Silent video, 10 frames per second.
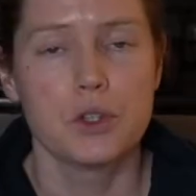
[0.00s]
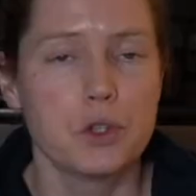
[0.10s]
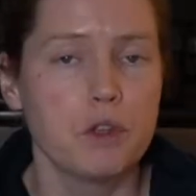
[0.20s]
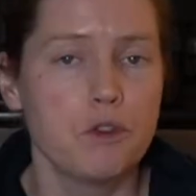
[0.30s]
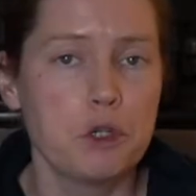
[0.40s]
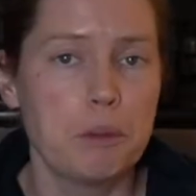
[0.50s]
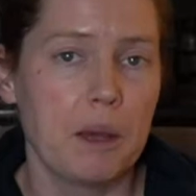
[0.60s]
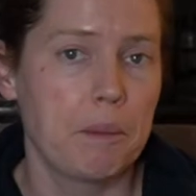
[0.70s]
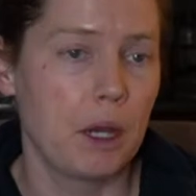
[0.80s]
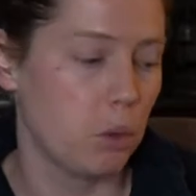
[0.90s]
So the first
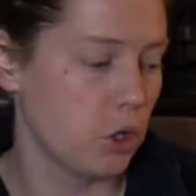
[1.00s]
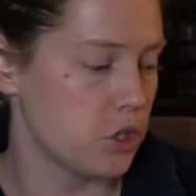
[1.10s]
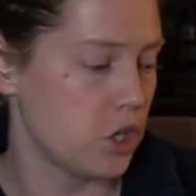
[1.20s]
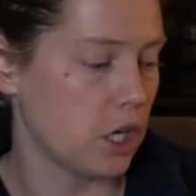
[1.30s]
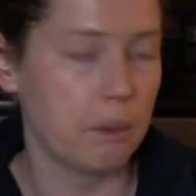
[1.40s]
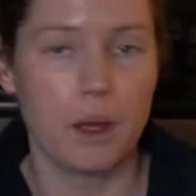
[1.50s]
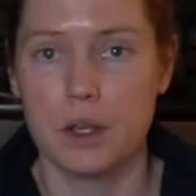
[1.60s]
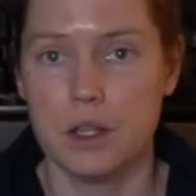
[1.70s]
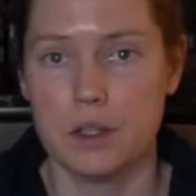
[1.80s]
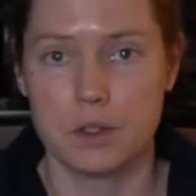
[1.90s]
backpack we're going to talk
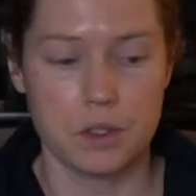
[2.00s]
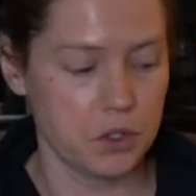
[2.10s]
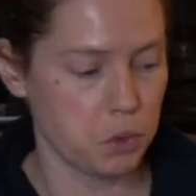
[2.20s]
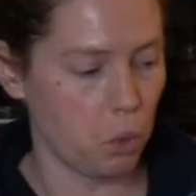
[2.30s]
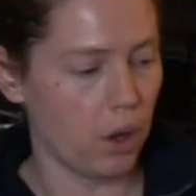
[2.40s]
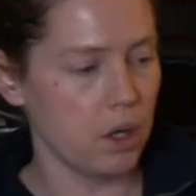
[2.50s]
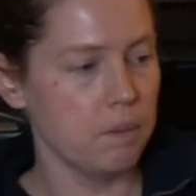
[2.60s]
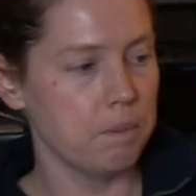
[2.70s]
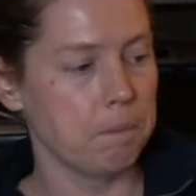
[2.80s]
about is this one.